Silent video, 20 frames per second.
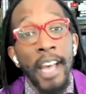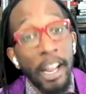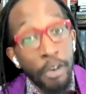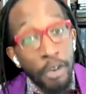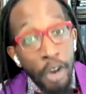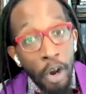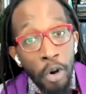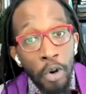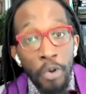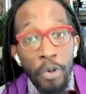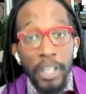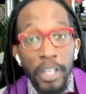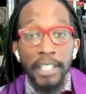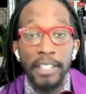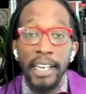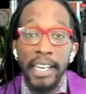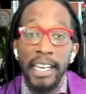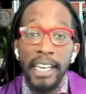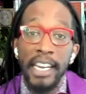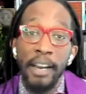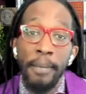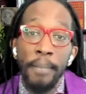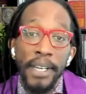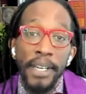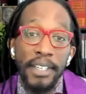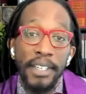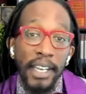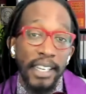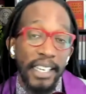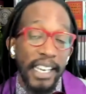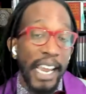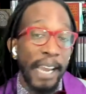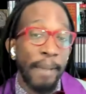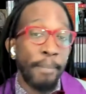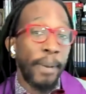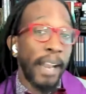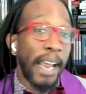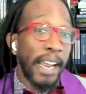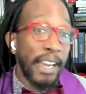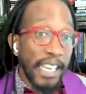I don't know who needs to hear me today,
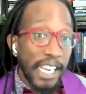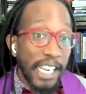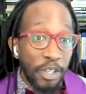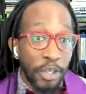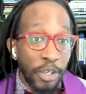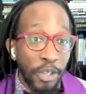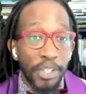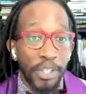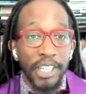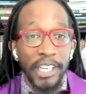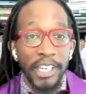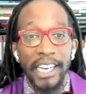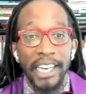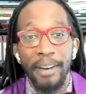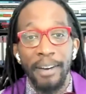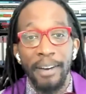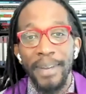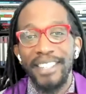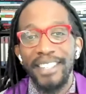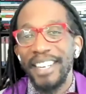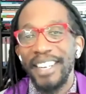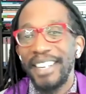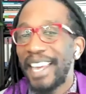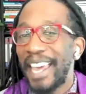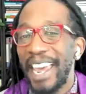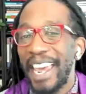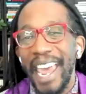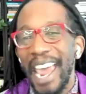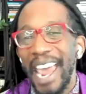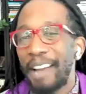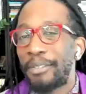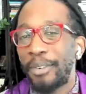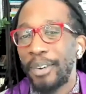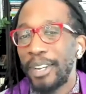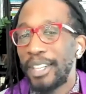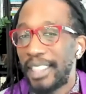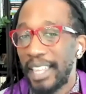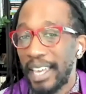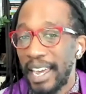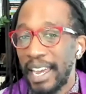but I need you to hear me today.
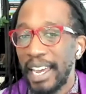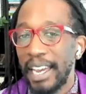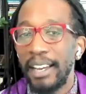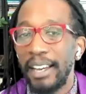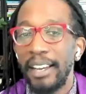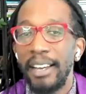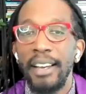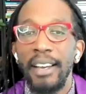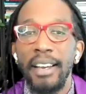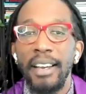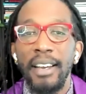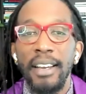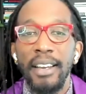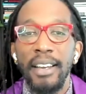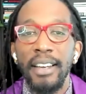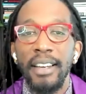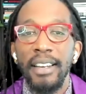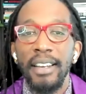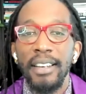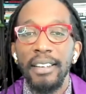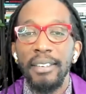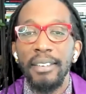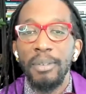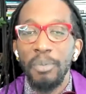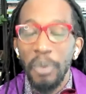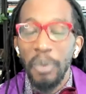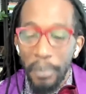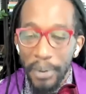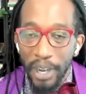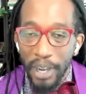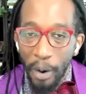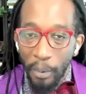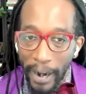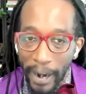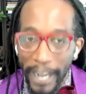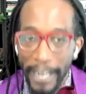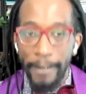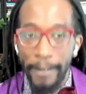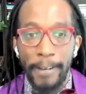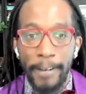Everything will be all
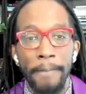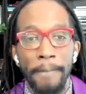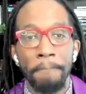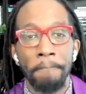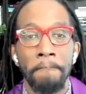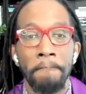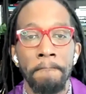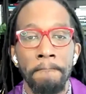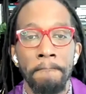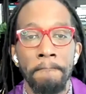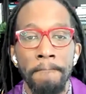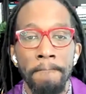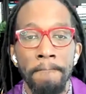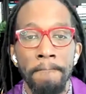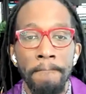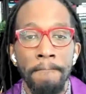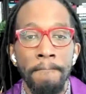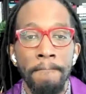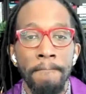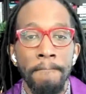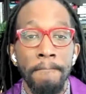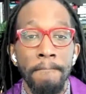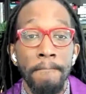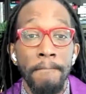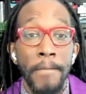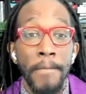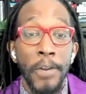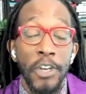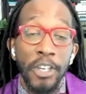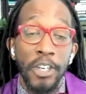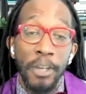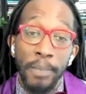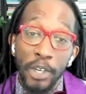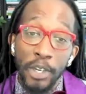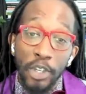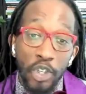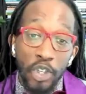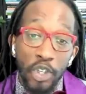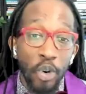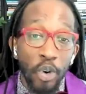right. To
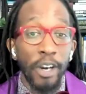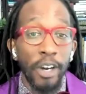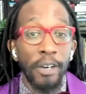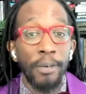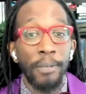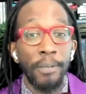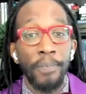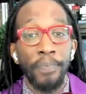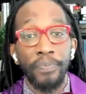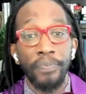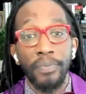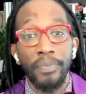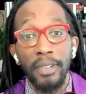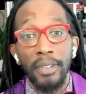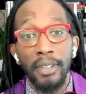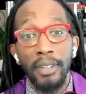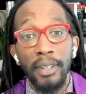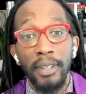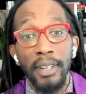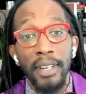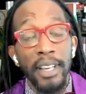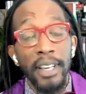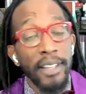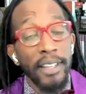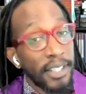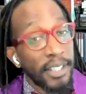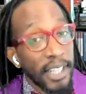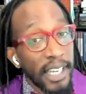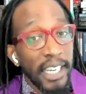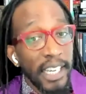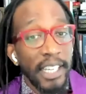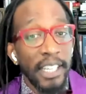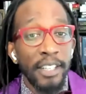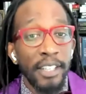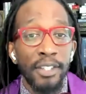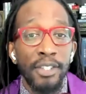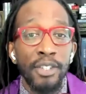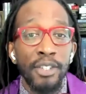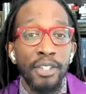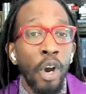be sure, this
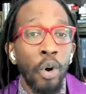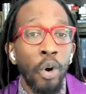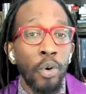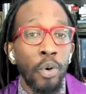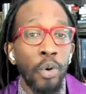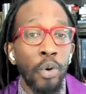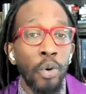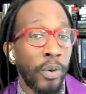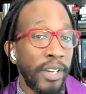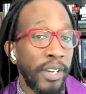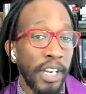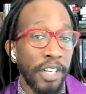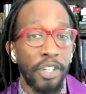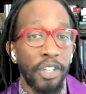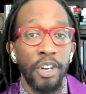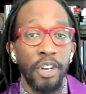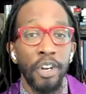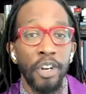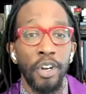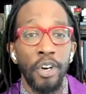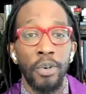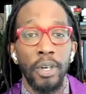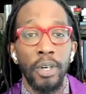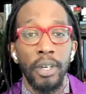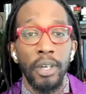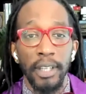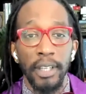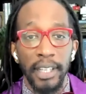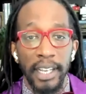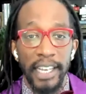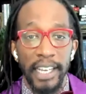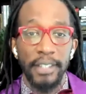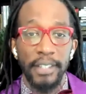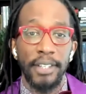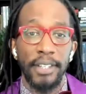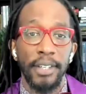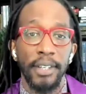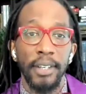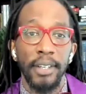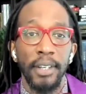is no traditional
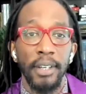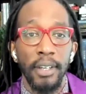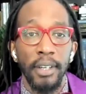Lent.